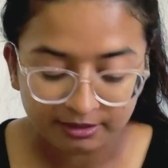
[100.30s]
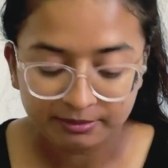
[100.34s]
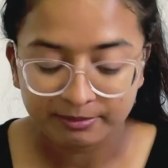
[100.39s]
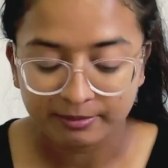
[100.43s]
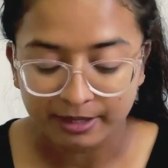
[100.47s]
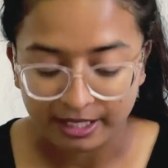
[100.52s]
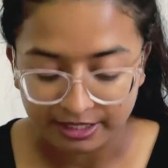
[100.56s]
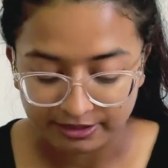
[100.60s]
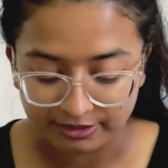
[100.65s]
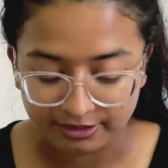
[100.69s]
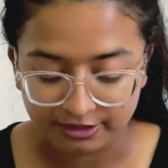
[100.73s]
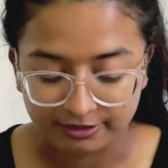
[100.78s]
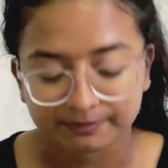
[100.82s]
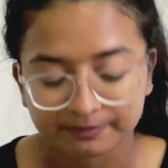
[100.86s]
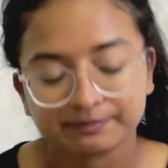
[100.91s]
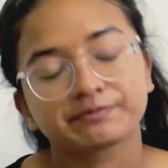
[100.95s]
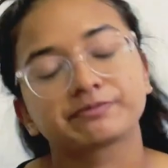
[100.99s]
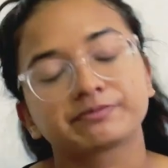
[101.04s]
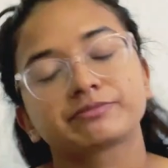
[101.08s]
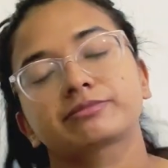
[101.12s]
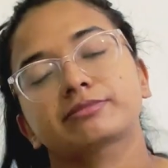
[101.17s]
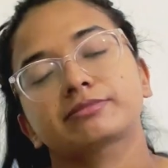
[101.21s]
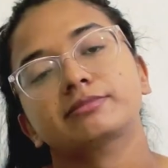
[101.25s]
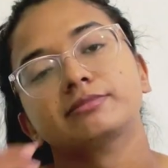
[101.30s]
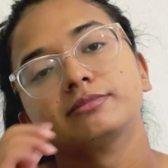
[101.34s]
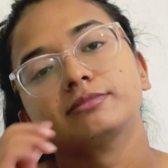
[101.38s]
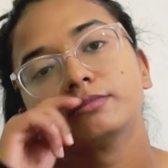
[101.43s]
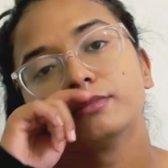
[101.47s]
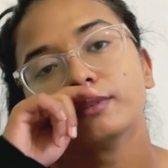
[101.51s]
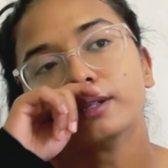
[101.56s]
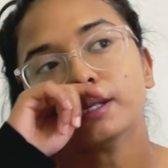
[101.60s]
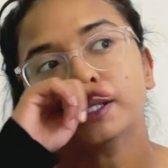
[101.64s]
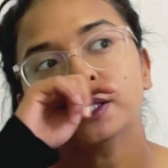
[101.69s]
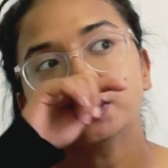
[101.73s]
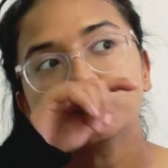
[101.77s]
matter?
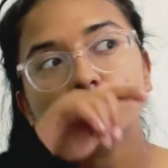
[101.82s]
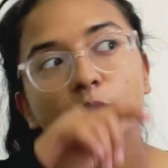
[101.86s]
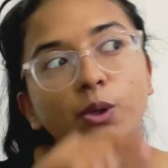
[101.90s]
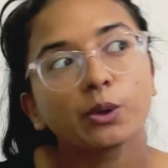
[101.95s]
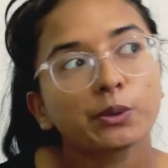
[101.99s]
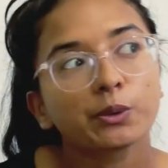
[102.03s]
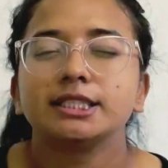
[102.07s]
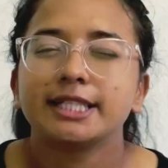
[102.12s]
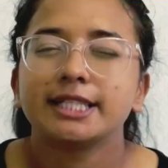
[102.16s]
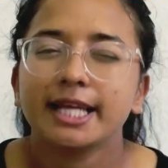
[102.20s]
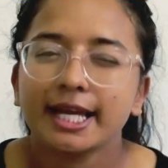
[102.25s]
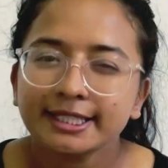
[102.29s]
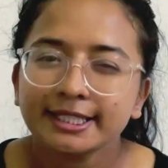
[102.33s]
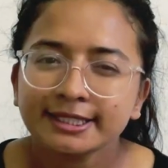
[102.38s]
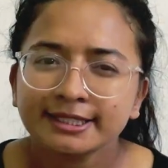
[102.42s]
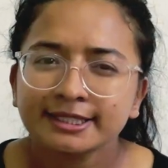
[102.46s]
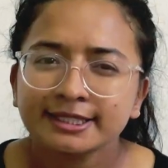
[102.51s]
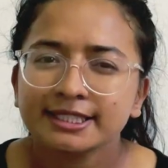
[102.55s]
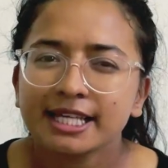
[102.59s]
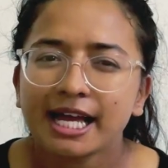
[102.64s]
So yes,